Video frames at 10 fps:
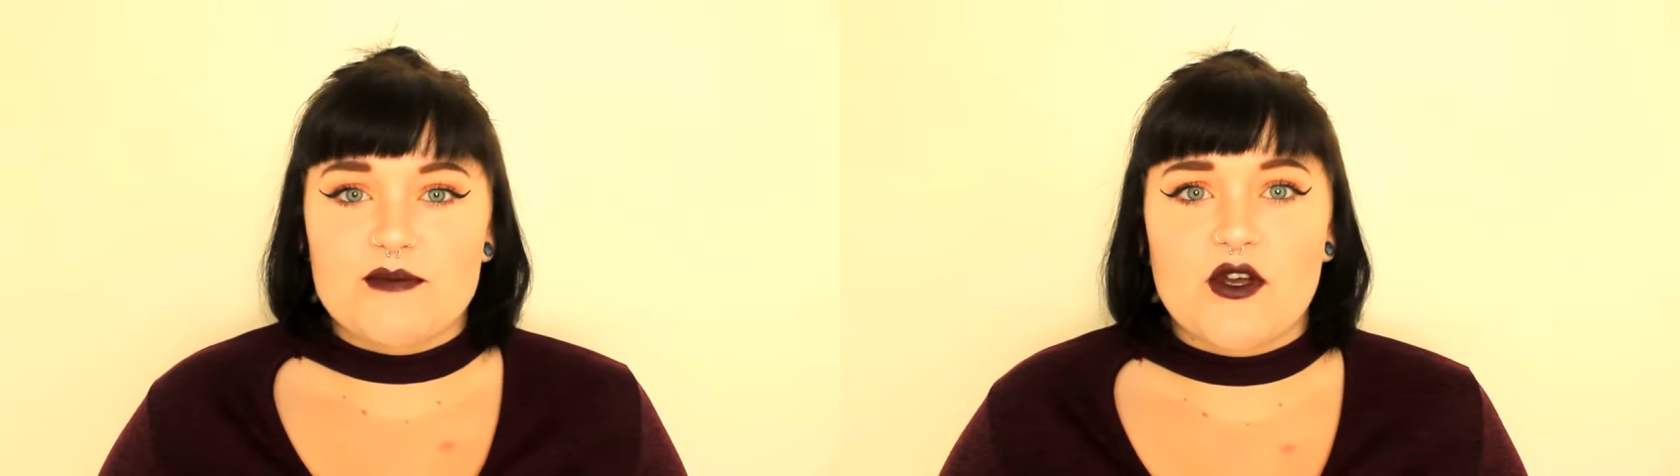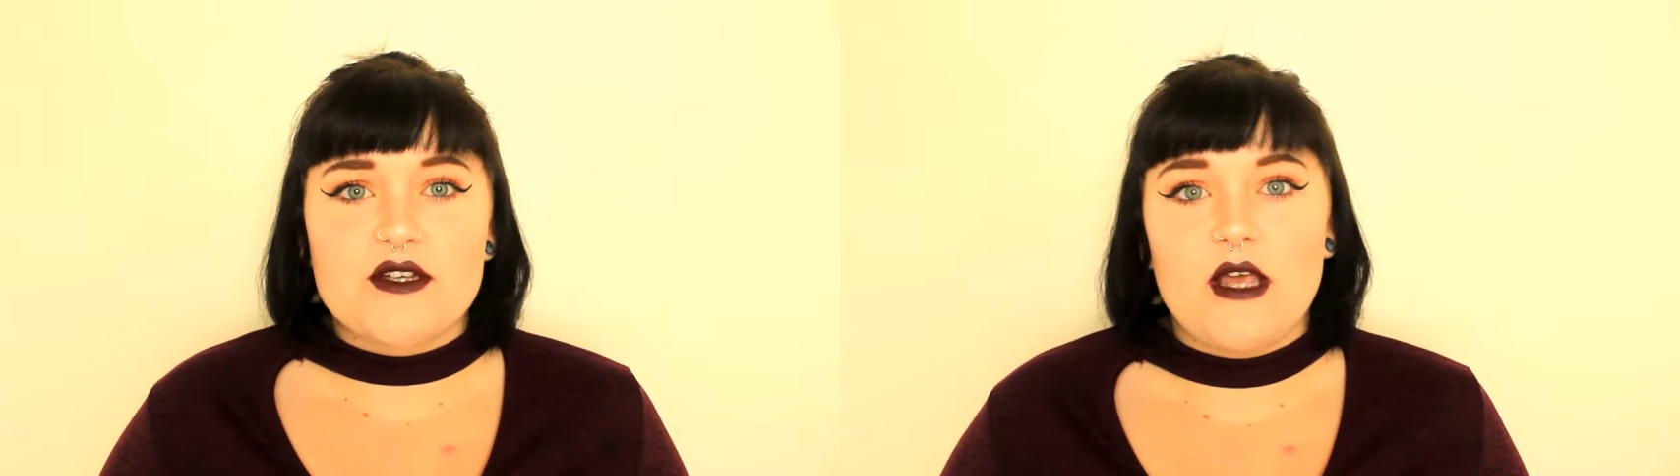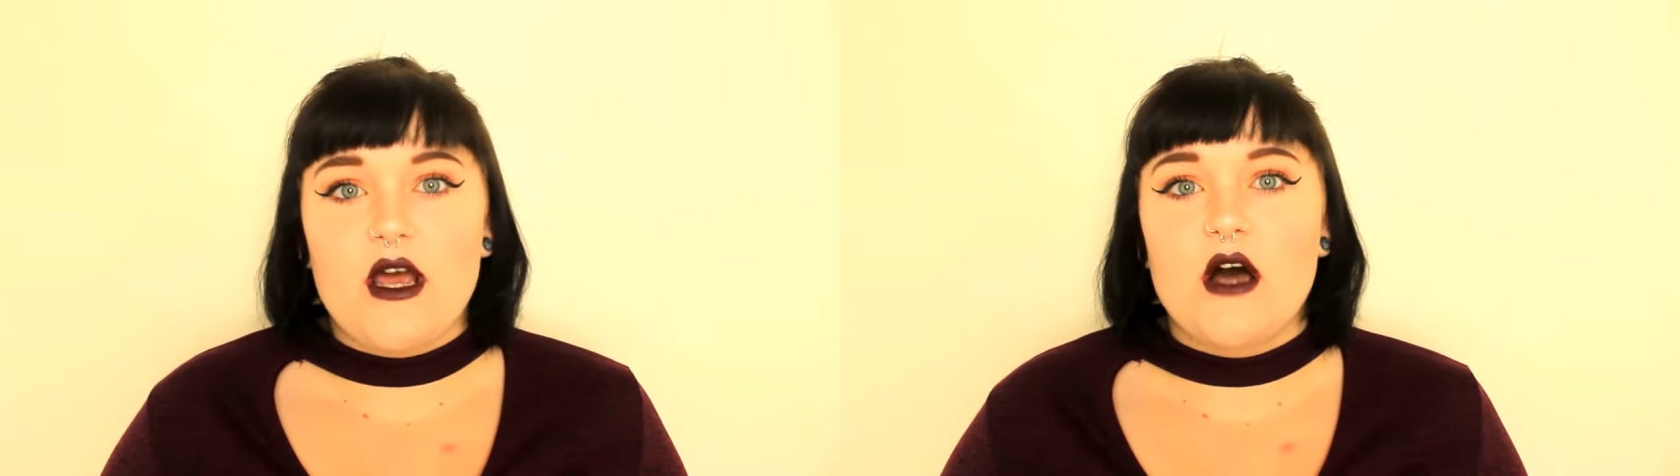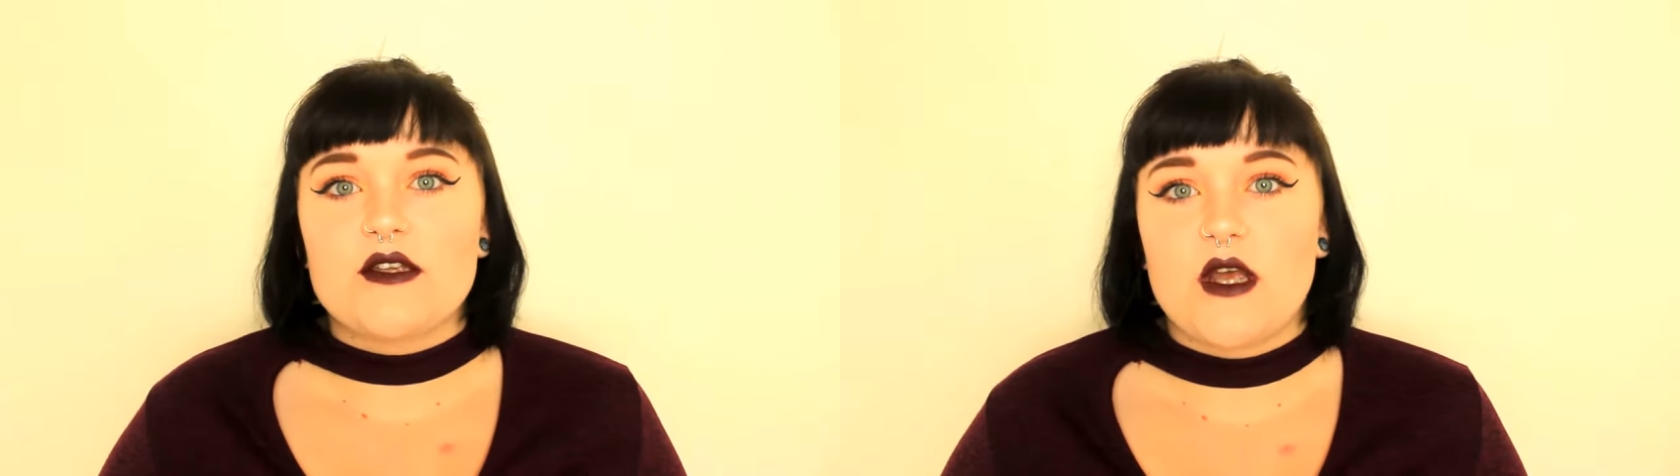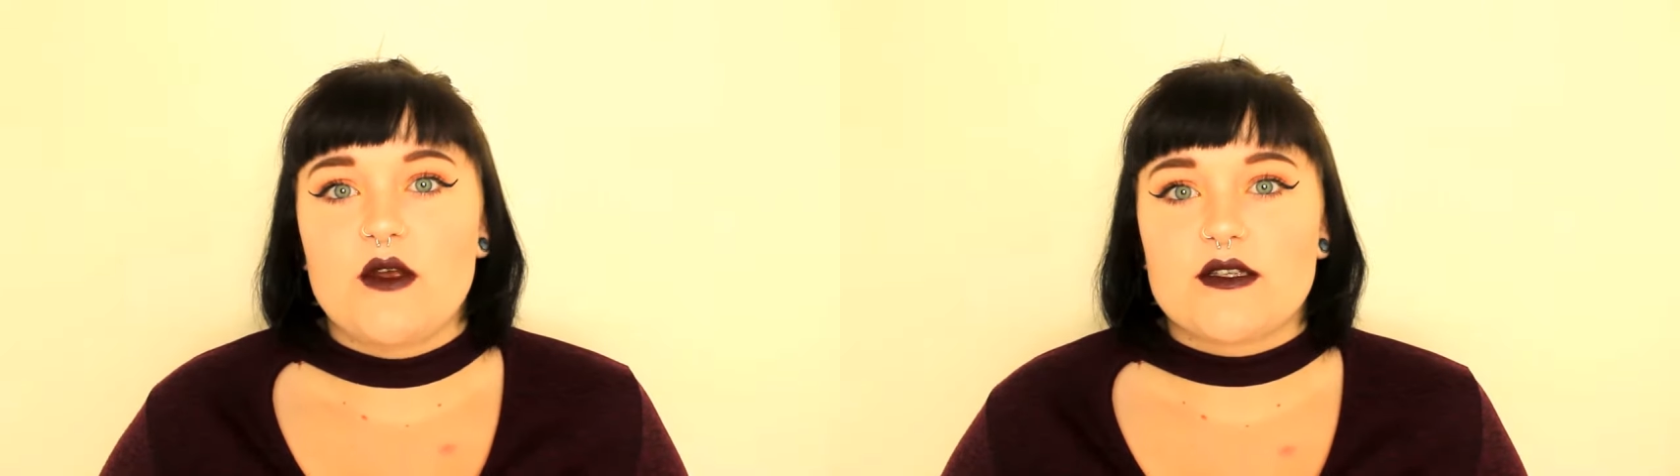because they are
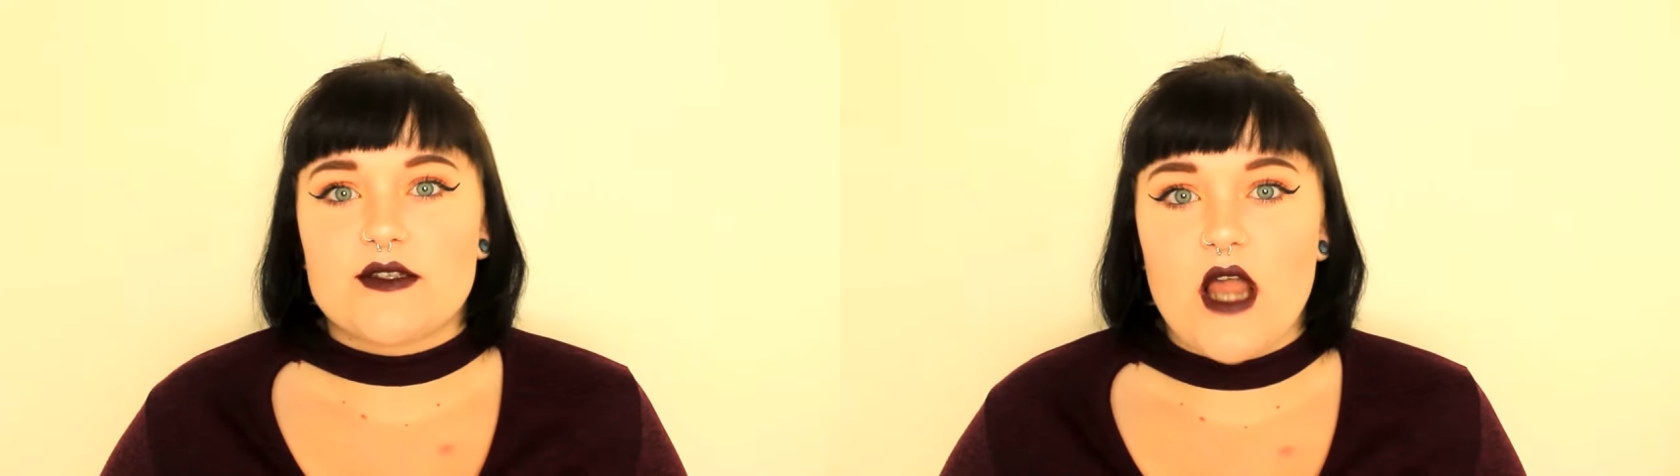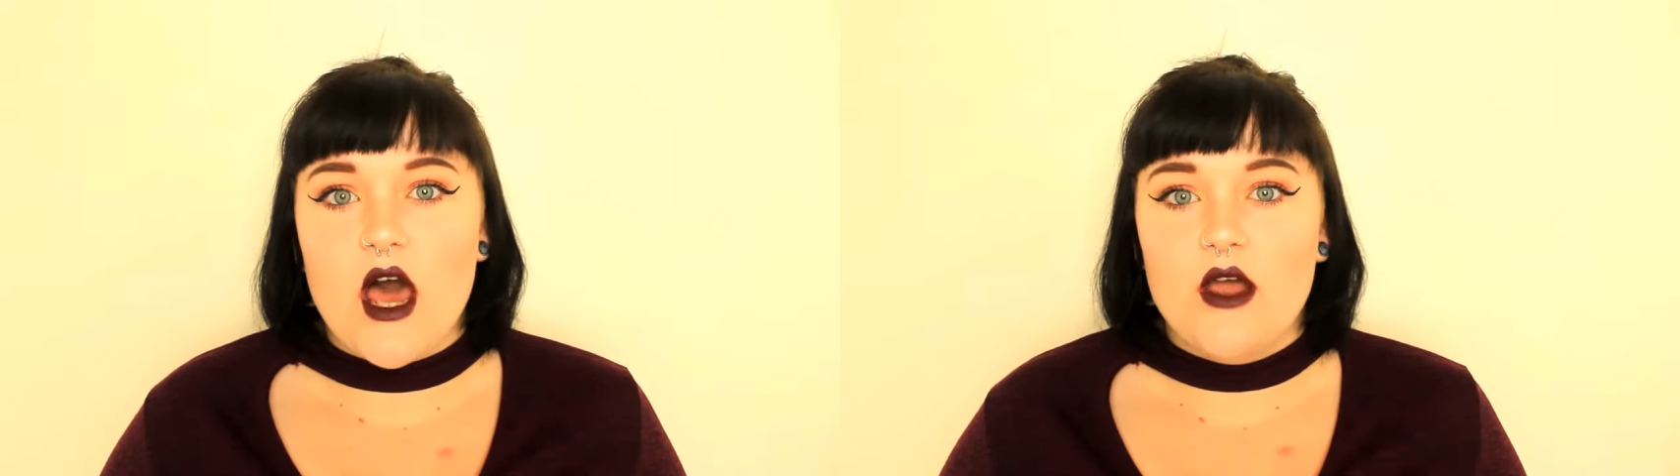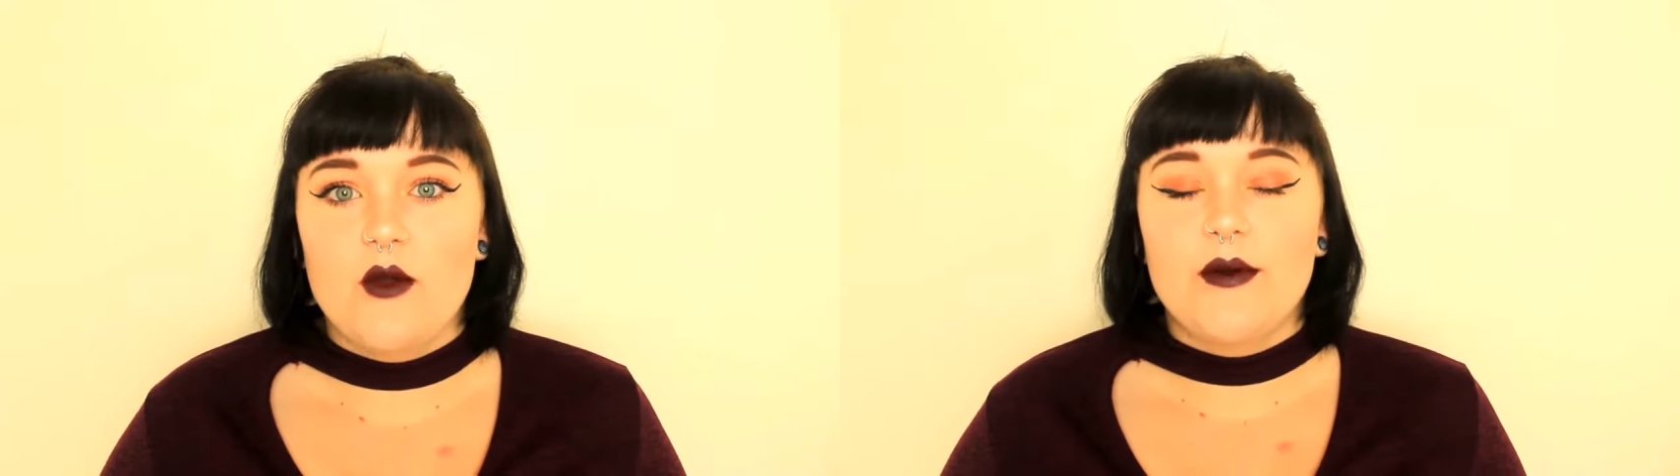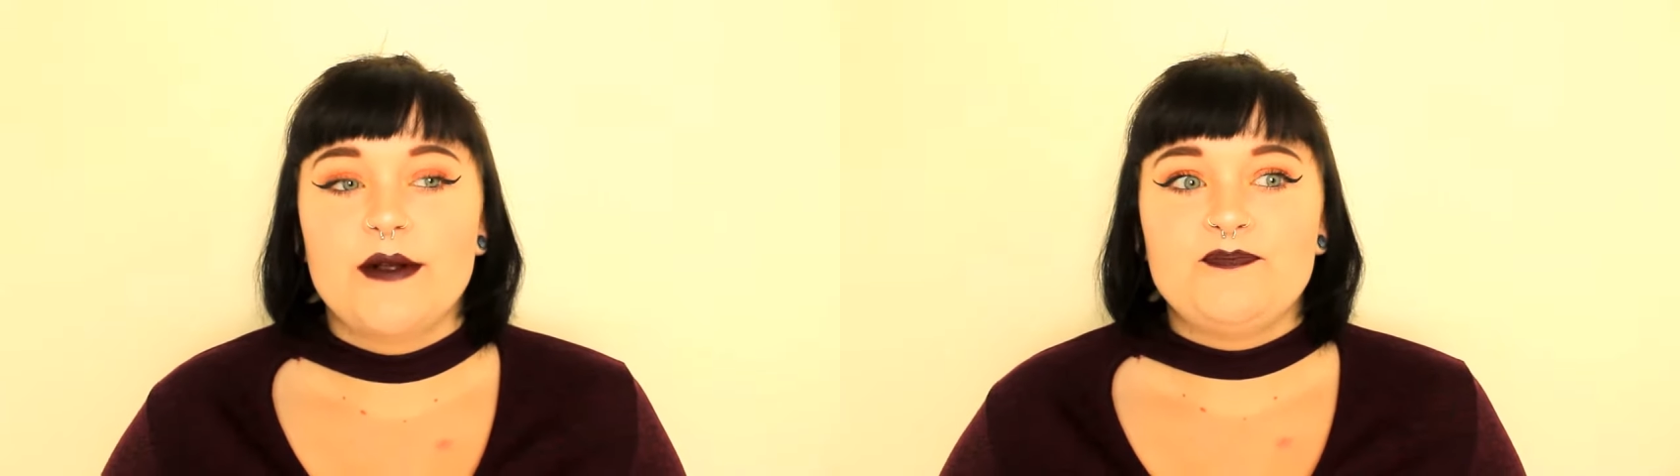so slow,